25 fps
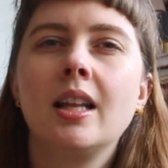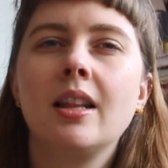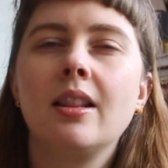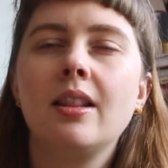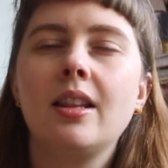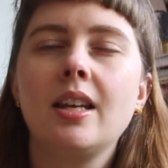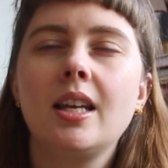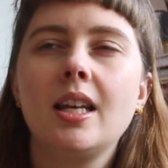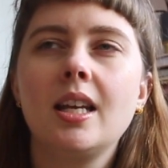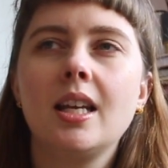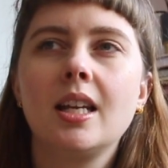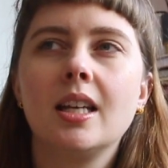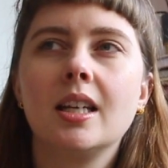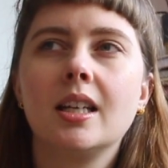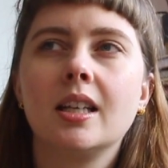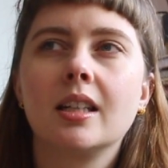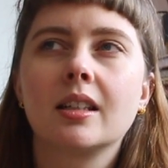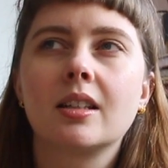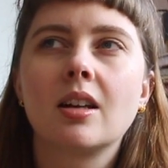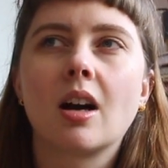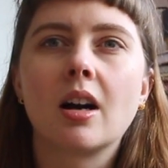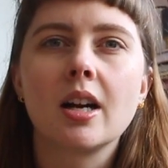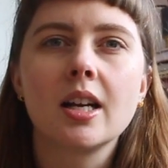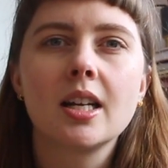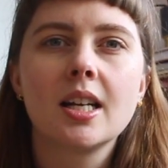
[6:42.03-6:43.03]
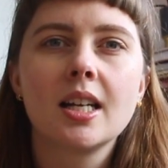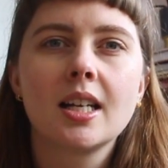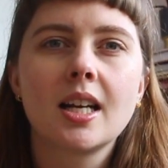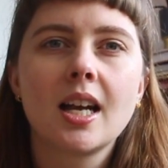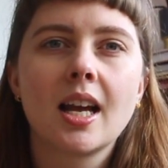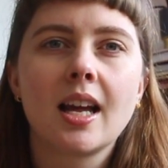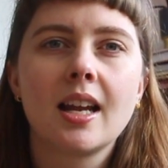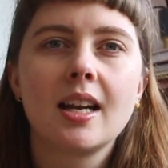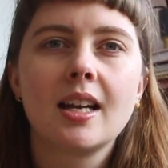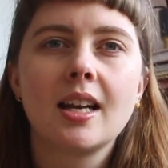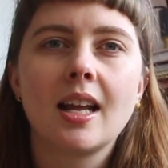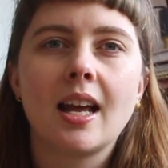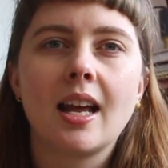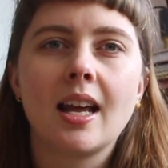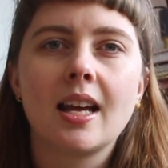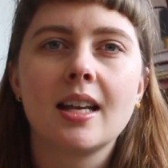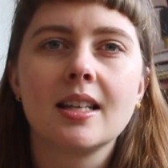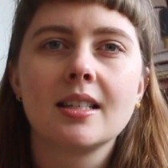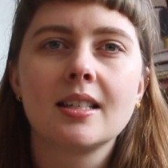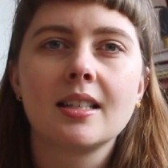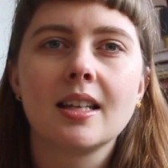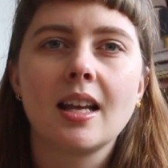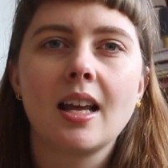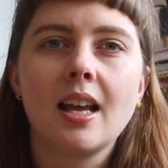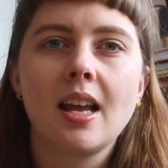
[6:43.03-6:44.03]
The cardigan
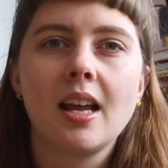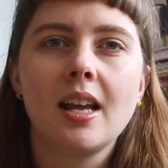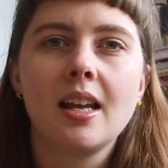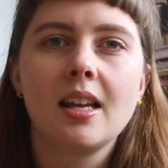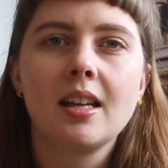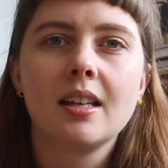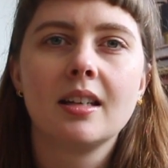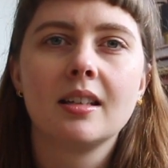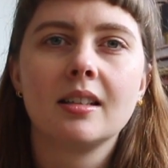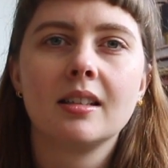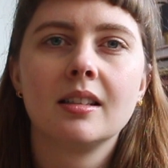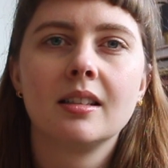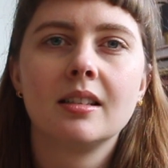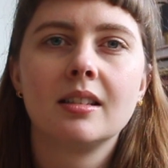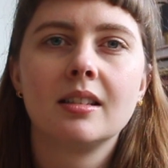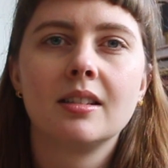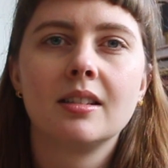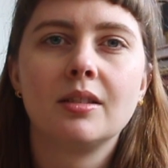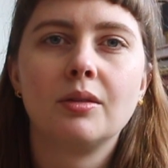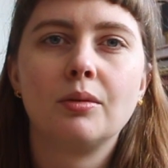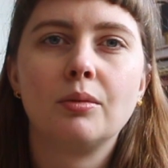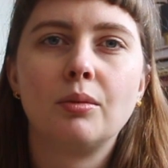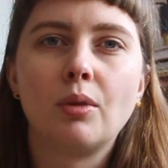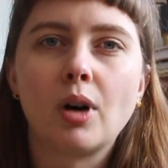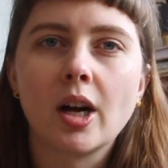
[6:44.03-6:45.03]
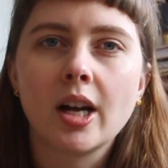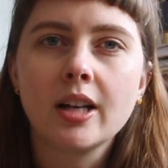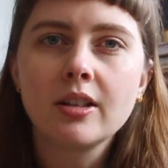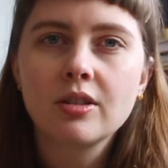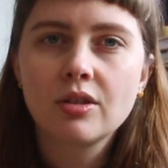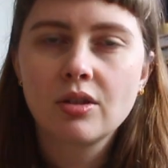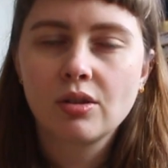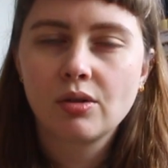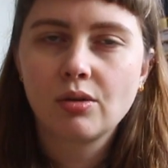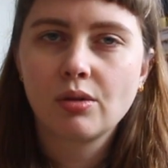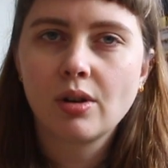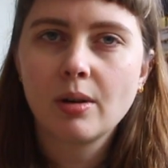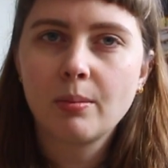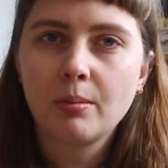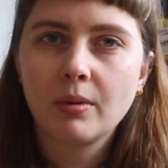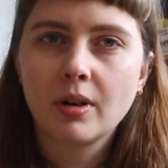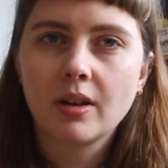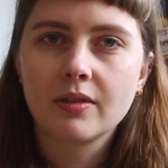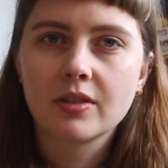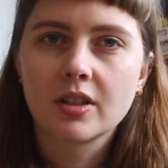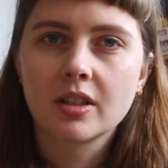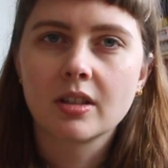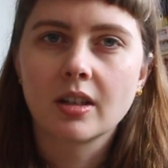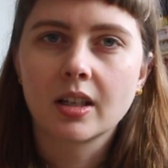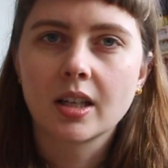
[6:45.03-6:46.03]
has a wide strip
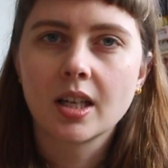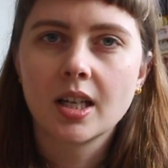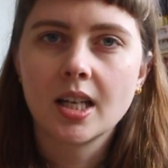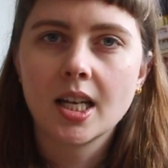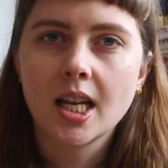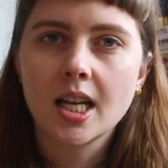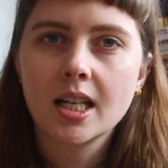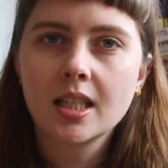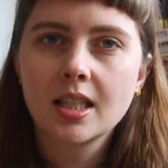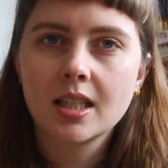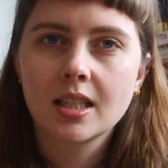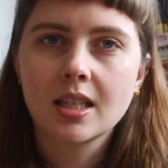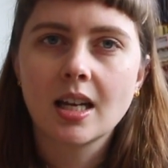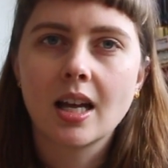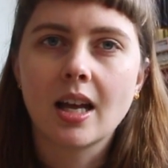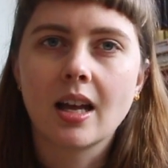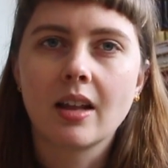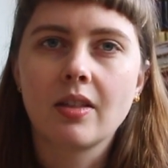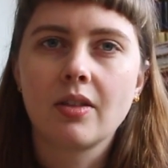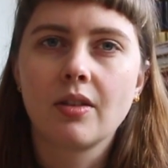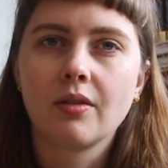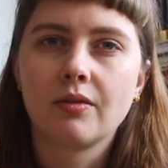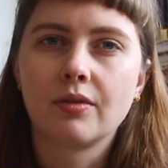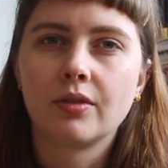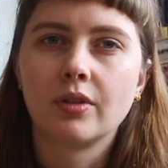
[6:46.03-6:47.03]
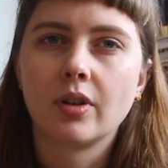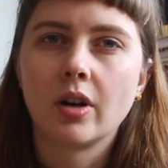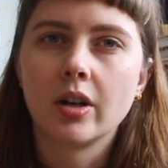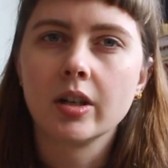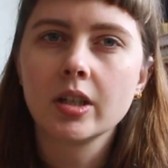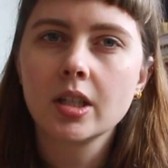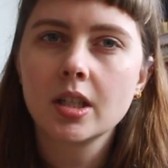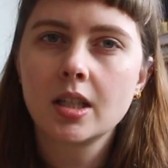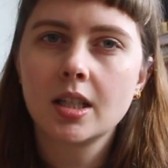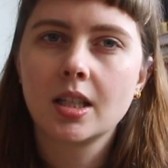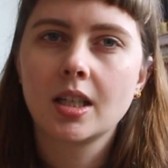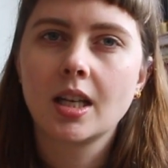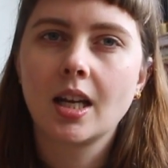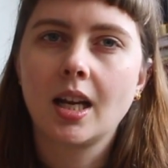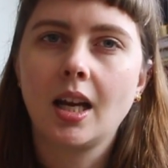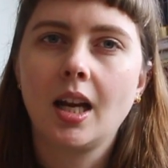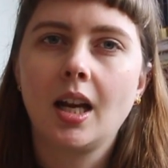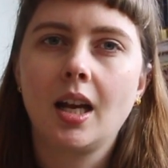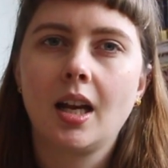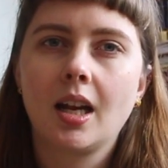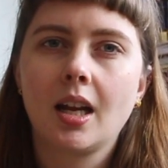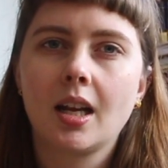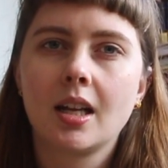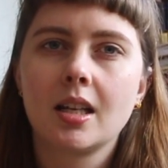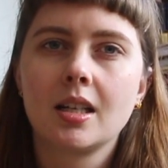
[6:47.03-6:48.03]
of stockinette at the front,
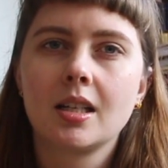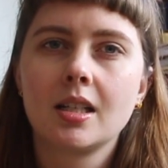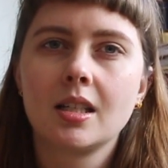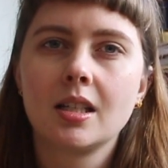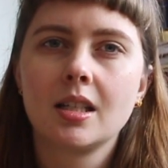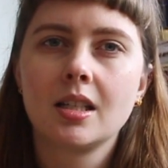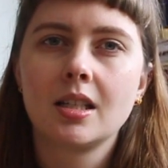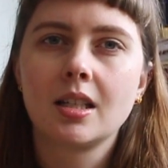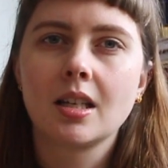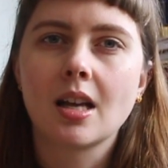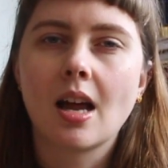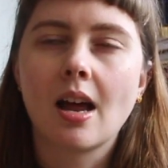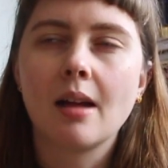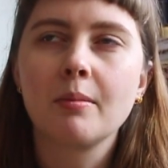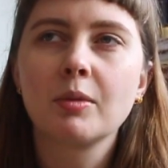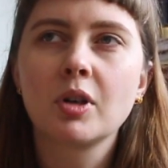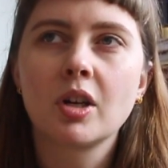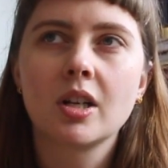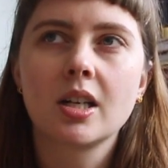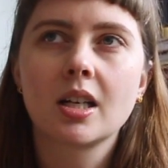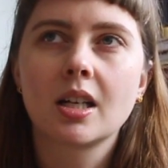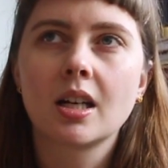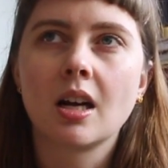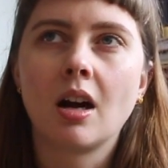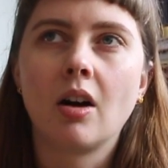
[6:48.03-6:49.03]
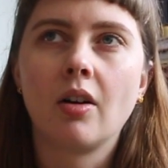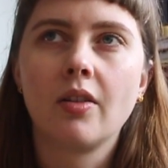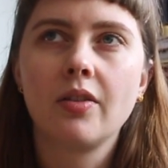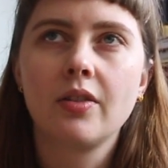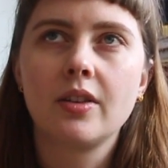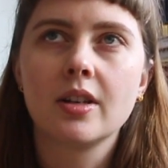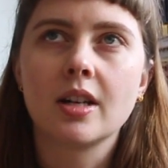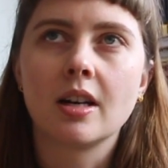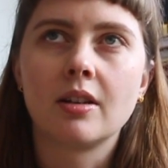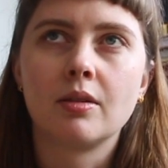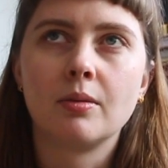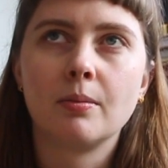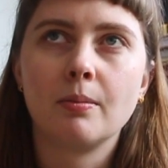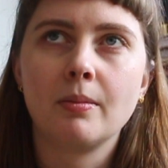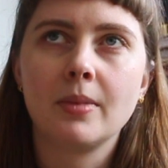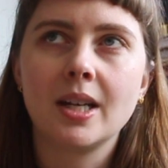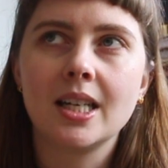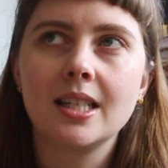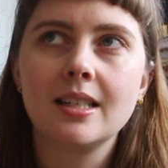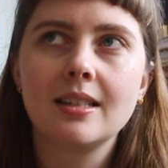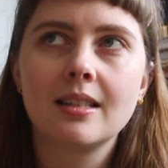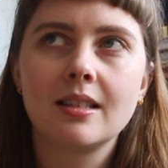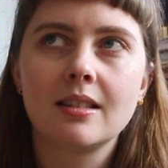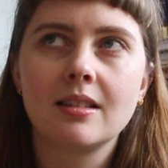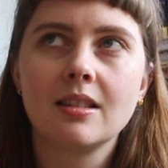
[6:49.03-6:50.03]
and I'm gonna count how
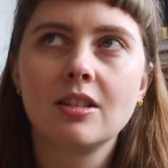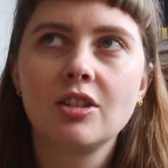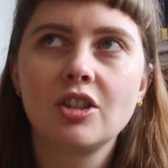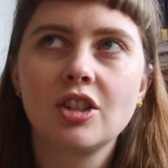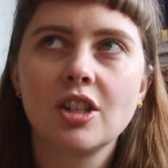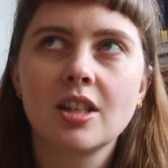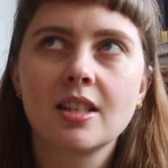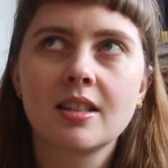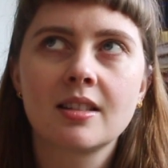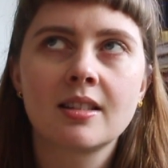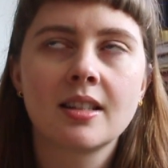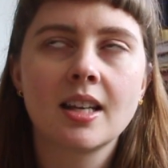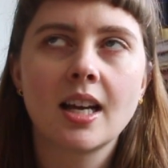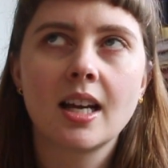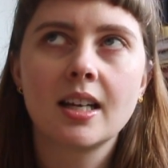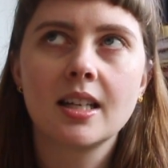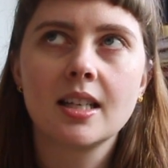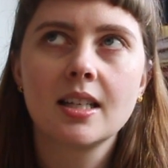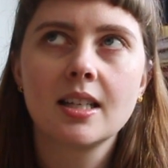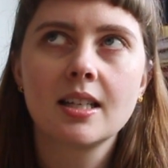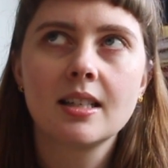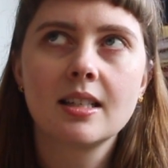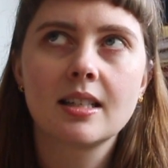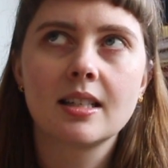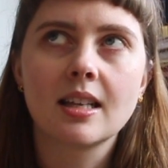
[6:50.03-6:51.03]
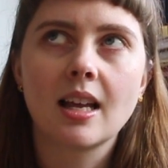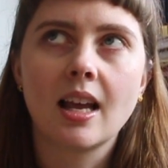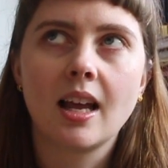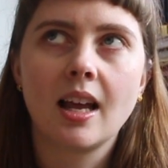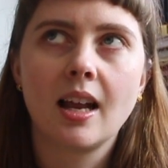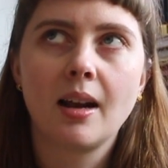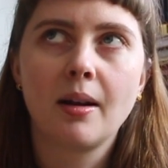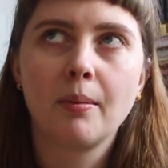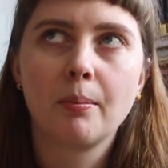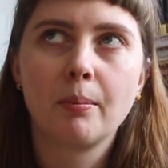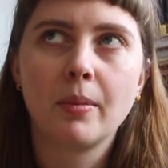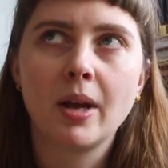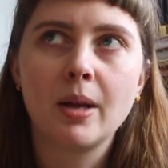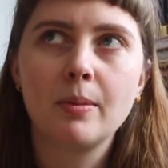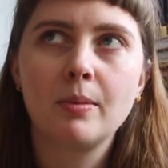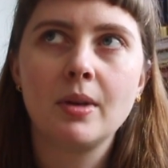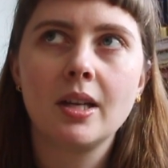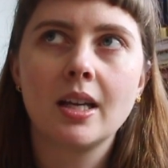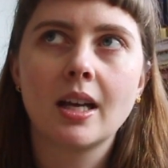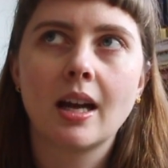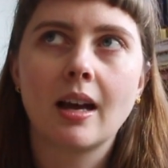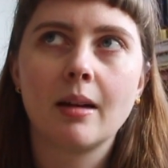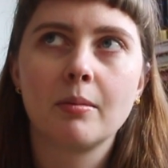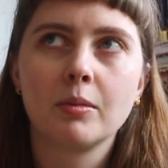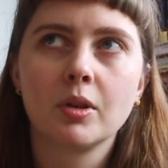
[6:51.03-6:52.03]
many stitches that is, and
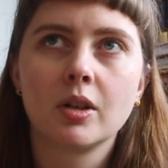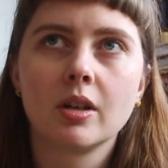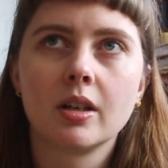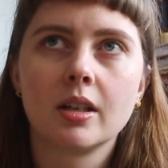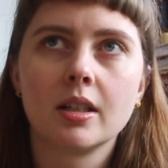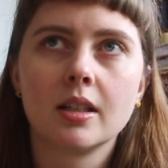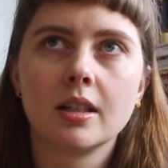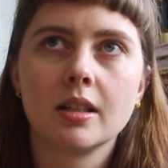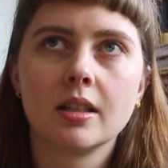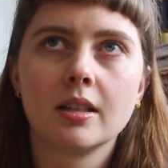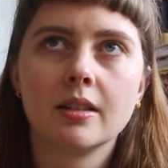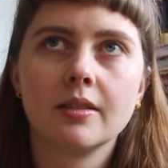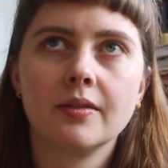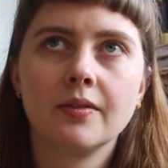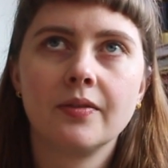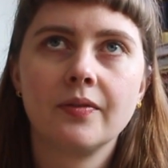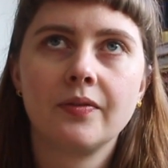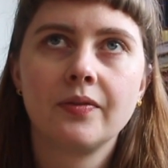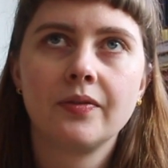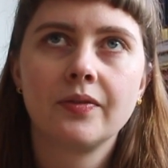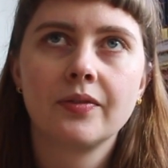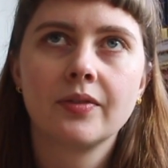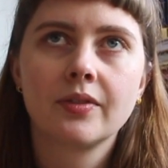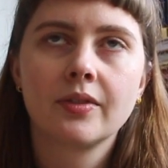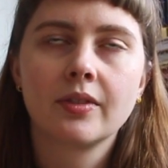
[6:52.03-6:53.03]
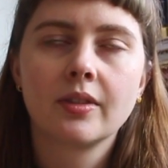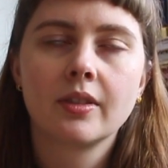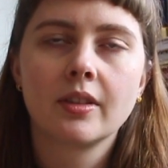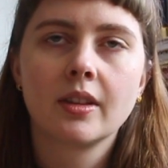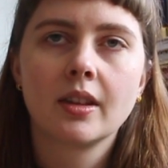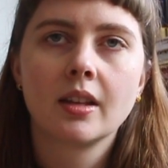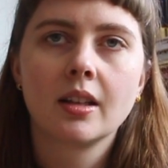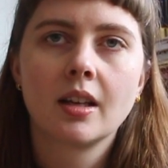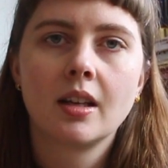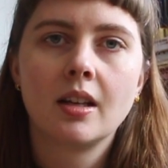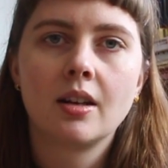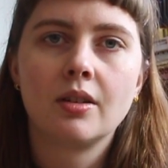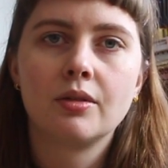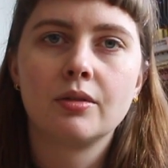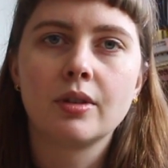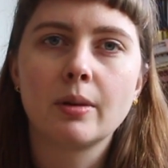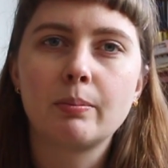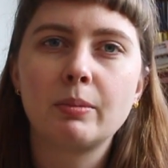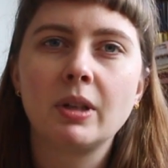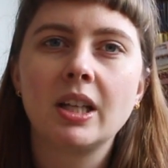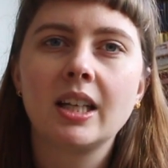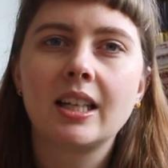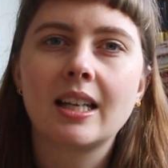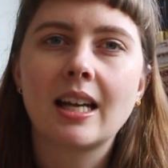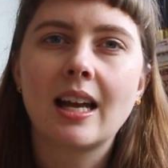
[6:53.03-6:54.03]
maybe I'm gonna
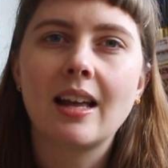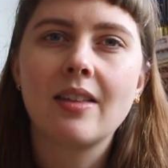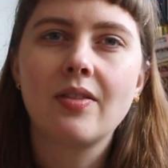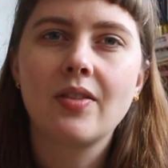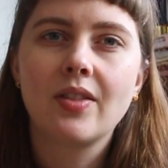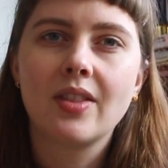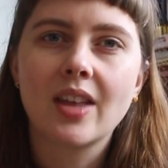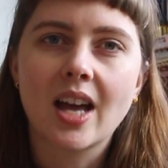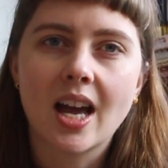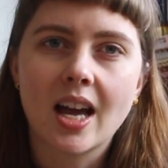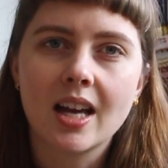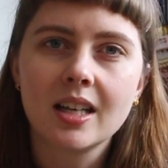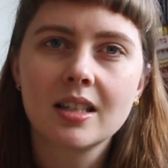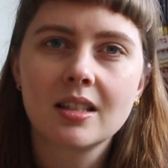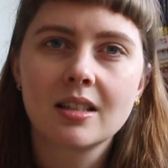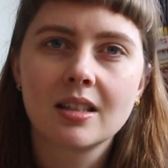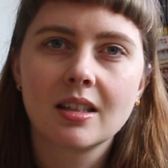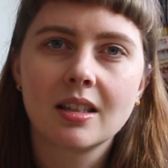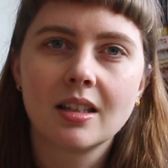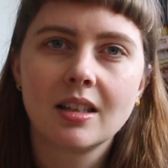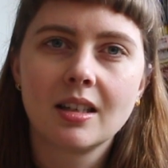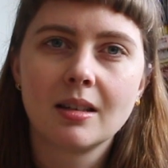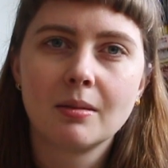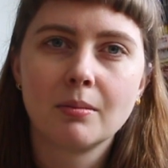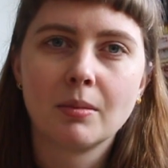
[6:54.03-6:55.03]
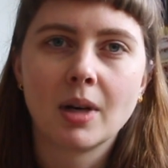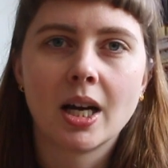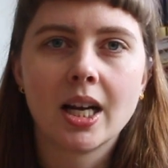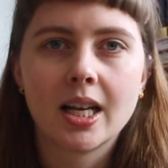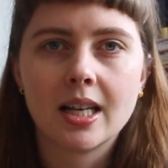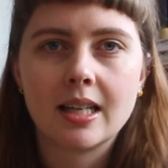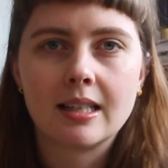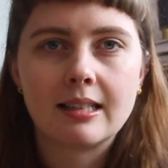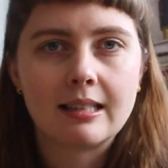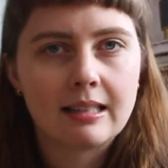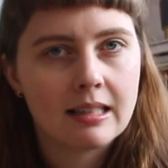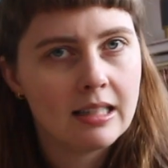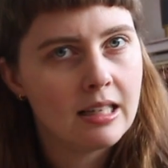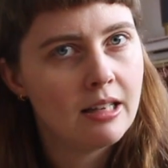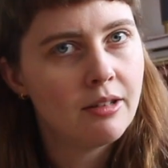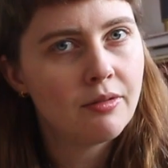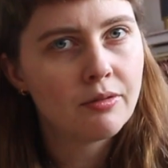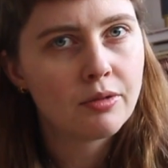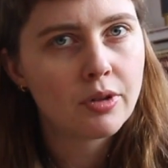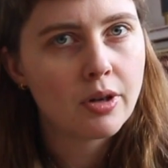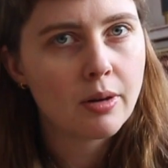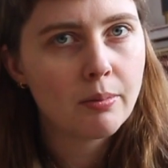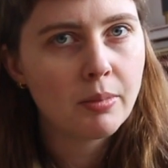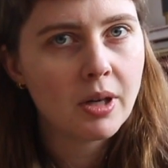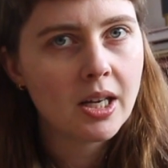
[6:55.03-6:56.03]
replicate that in my
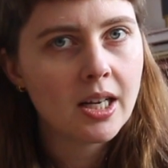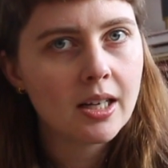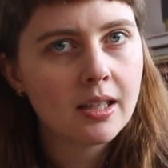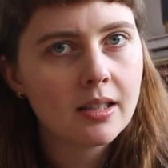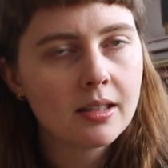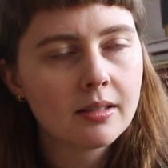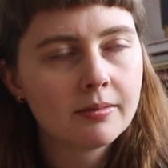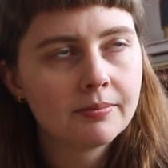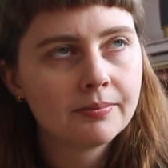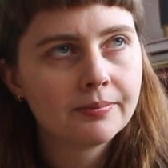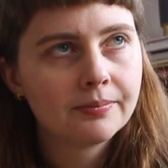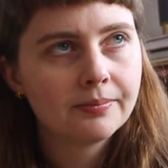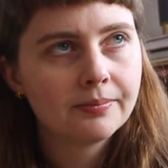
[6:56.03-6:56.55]
sleeve ribbing.